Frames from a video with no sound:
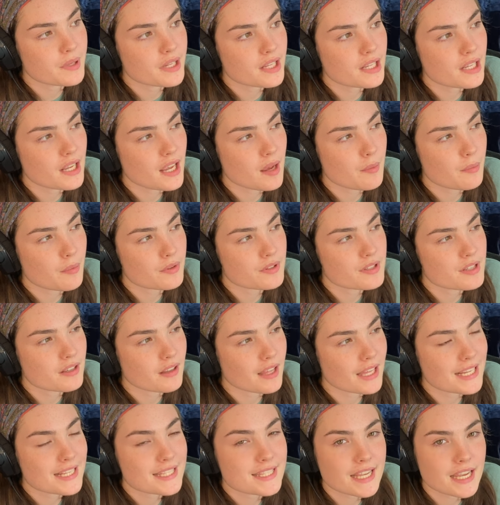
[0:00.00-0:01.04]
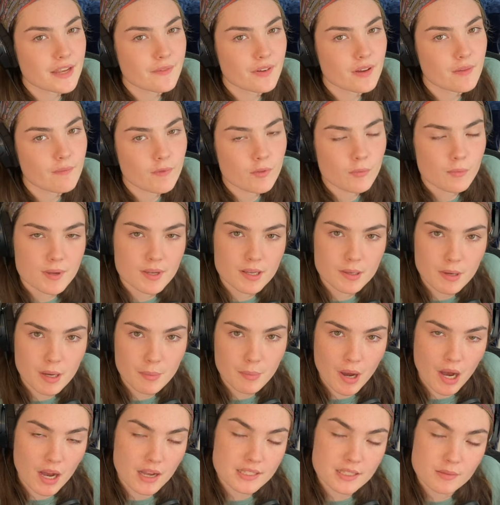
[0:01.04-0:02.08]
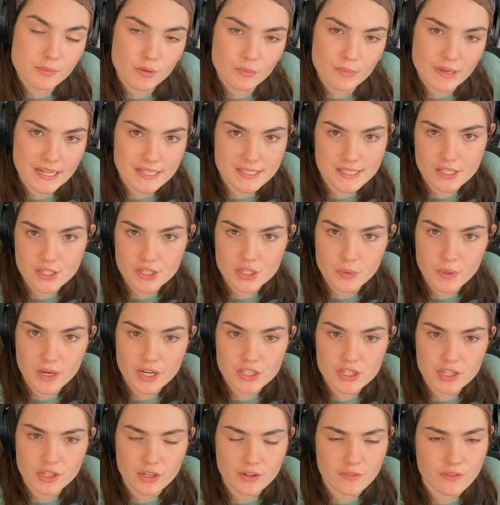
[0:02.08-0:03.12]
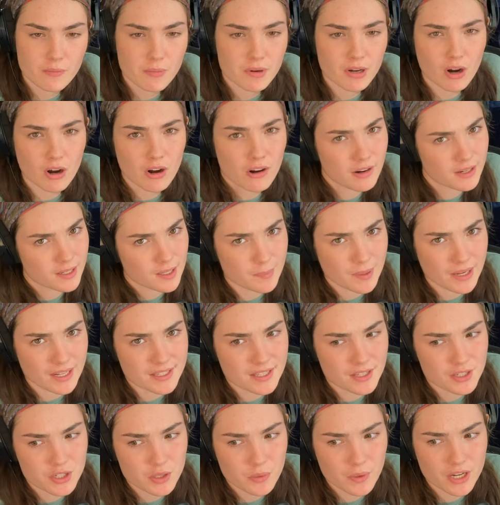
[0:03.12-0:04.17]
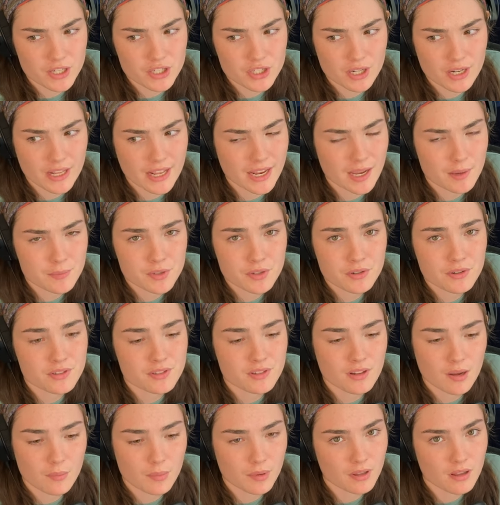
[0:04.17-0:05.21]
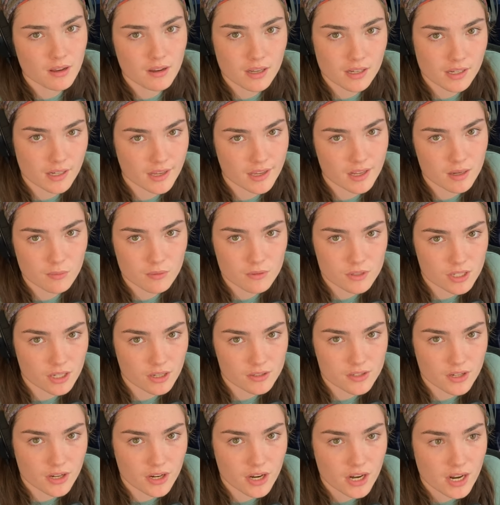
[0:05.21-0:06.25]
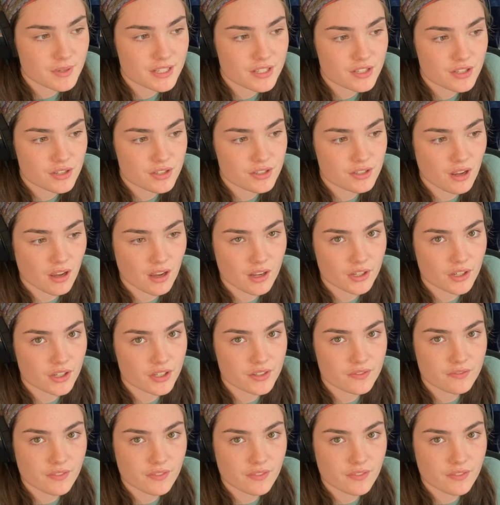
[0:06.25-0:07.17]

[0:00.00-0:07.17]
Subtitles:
being able to like save him from a possible bad situation or from an already bad situation. A hamster does not belong in an animal shelter. It's just not a good